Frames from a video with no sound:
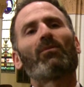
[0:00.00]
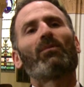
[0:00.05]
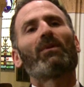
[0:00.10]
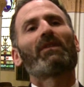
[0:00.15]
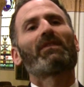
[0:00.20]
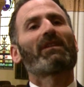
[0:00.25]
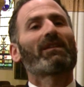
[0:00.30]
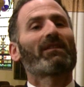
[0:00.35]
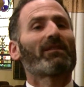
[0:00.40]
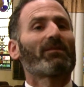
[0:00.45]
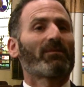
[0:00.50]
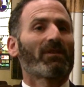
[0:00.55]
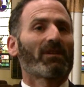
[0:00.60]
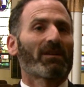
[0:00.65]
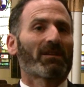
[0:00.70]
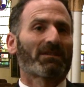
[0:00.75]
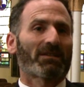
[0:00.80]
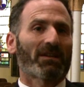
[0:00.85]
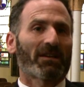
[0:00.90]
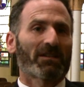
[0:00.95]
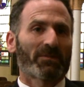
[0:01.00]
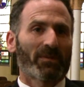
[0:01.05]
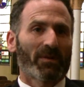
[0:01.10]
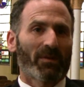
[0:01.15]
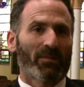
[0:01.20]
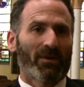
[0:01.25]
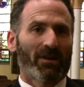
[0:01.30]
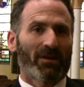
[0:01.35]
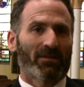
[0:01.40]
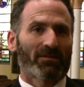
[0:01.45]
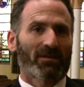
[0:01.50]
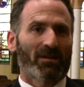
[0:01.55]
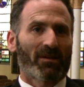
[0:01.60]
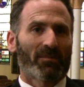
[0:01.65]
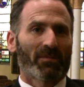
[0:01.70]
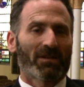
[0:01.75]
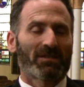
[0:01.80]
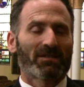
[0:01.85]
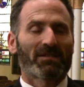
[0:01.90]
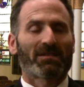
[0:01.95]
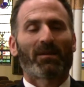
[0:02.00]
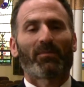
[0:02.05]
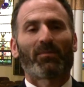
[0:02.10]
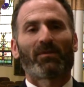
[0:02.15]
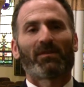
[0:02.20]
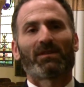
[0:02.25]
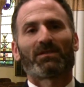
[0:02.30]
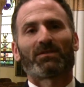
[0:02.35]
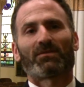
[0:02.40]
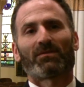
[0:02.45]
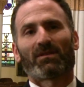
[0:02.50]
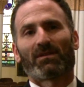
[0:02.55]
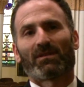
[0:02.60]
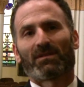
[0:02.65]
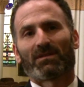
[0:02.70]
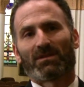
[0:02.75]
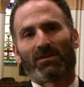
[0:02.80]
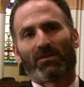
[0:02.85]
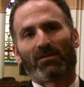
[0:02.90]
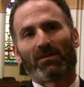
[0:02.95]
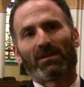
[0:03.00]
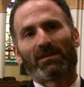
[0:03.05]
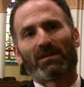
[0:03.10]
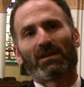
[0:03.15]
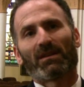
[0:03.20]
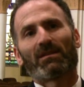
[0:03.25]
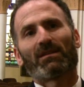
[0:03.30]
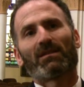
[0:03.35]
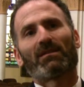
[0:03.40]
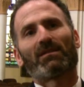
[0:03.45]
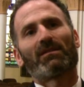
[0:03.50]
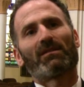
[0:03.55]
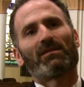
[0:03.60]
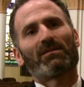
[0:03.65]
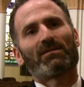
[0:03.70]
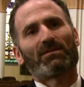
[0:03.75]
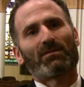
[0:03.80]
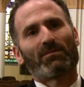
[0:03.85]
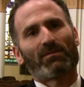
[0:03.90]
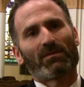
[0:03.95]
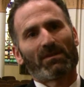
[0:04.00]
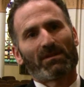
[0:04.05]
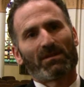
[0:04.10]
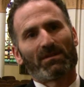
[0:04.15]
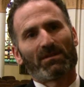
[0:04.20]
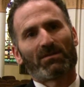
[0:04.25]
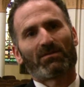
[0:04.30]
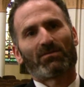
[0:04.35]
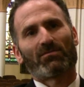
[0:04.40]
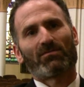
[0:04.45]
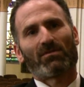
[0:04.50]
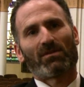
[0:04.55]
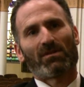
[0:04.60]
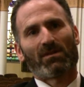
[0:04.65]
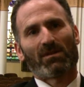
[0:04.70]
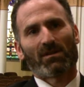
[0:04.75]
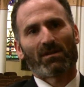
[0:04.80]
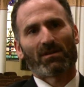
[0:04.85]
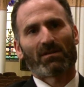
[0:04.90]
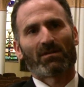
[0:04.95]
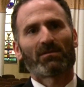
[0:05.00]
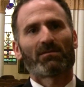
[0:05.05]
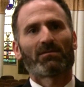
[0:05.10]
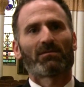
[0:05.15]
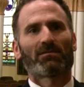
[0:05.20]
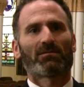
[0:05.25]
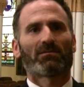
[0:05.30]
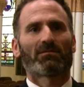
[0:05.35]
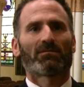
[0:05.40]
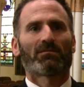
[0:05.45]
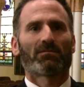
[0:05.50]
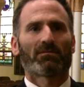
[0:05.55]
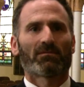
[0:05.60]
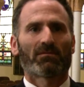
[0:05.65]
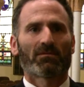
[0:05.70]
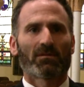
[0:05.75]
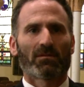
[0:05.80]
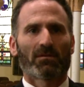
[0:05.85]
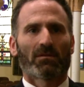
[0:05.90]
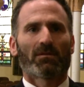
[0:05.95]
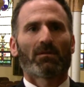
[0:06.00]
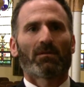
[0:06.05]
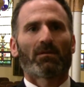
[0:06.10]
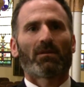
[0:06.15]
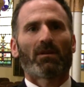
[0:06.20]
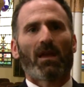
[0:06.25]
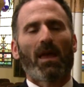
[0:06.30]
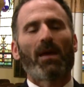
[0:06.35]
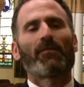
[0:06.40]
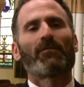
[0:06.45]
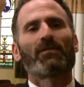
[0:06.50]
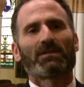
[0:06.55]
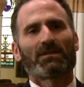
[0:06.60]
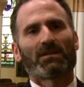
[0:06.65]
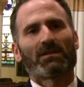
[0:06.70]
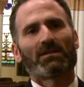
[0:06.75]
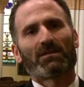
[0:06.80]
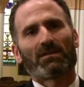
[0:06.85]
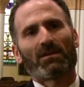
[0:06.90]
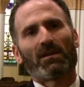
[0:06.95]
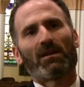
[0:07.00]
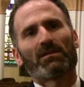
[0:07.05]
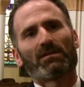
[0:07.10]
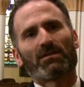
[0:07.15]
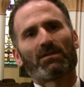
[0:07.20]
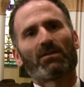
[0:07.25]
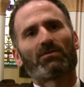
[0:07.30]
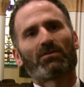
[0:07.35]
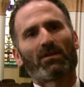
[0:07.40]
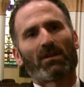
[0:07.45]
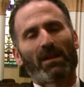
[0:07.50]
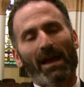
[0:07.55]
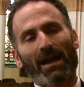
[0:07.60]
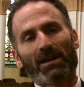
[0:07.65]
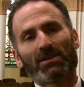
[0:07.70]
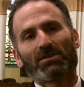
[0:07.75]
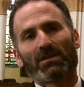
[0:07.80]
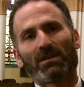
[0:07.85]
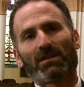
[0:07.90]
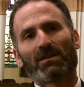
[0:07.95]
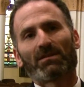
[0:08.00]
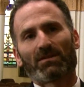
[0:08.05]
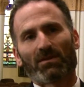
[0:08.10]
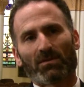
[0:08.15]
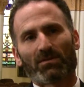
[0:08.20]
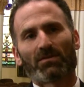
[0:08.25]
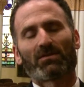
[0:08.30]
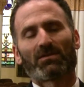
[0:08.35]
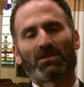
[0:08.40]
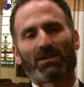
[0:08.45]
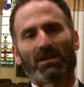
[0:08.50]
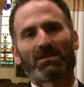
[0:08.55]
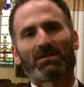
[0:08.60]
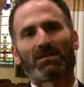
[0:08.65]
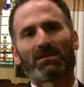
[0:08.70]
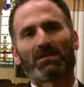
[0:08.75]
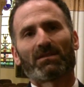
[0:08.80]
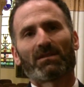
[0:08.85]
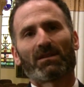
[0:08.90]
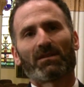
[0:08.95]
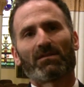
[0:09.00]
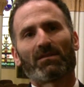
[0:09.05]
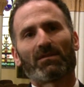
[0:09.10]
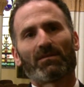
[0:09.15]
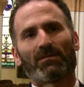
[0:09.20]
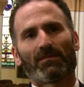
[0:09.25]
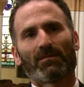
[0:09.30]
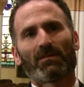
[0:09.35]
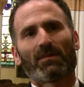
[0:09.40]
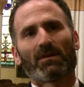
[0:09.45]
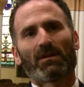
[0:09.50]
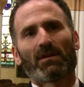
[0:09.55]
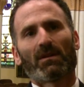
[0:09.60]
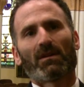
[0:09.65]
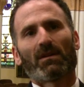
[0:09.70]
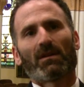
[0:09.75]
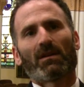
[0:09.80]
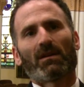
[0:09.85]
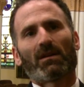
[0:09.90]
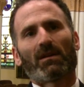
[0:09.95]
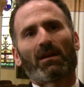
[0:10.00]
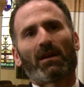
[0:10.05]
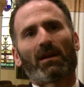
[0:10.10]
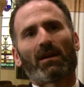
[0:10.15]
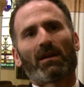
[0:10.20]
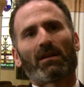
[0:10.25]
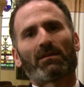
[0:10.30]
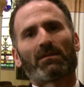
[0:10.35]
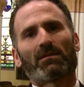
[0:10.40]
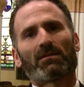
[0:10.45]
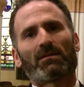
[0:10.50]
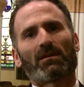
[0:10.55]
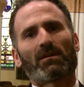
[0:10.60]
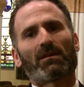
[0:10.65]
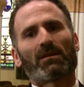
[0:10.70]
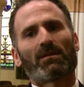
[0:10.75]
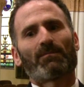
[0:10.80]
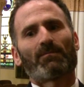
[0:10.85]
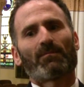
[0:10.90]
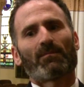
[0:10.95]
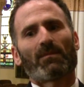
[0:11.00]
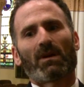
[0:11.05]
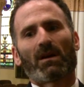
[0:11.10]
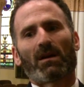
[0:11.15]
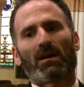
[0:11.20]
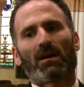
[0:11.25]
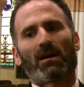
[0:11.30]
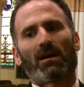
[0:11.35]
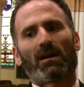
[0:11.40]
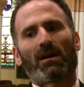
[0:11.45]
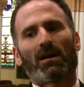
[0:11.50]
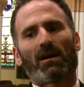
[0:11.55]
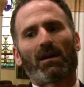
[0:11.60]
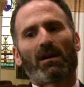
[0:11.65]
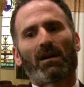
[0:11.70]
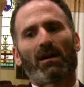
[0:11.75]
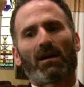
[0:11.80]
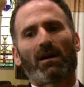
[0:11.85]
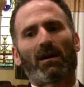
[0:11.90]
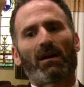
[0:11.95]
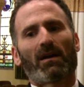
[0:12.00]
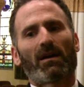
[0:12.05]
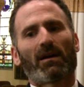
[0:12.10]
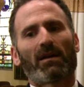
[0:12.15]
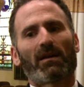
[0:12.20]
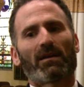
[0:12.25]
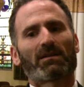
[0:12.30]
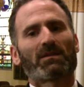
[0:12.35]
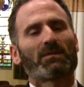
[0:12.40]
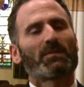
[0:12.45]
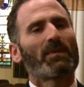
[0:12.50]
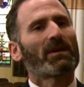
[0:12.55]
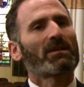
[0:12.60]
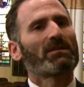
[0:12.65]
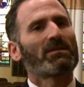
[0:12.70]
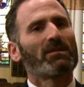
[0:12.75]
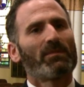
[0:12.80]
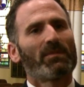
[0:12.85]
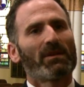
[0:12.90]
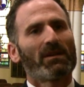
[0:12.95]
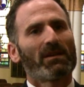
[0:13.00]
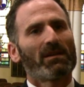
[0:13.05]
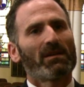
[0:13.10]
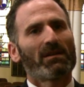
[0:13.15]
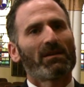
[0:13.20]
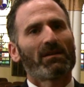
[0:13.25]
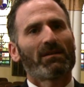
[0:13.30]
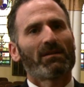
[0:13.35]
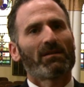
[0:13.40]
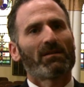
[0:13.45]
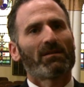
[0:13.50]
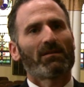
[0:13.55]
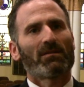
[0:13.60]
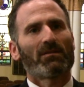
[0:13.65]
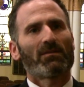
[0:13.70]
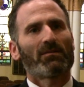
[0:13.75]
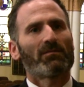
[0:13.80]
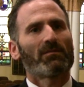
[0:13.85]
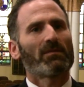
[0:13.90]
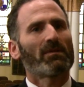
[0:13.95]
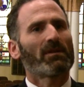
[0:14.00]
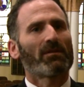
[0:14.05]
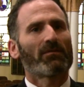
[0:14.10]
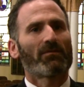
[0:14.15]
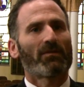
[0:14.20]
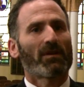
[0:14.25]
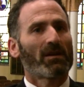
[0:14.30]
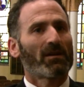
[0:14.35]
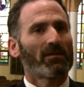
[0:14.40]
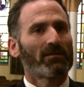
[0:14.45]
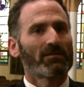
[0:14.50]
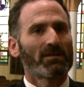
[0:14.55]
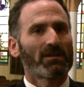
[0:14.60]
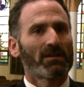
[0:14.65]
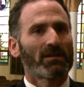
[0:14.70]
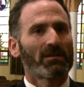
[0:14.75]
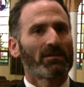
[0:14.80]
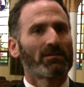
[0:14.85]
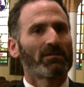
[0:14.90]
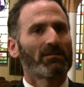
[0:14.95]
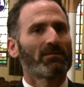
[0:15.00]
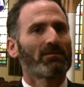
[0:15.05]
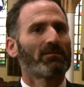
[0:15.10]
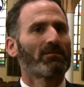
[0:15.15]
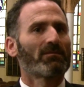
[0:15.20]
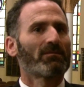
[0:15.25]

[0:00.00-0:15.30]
One thing that really excites me about coming to Temple Israel is knowing that there's a really strong emphasis on social action and social justice here. And um, I expect to be really involved in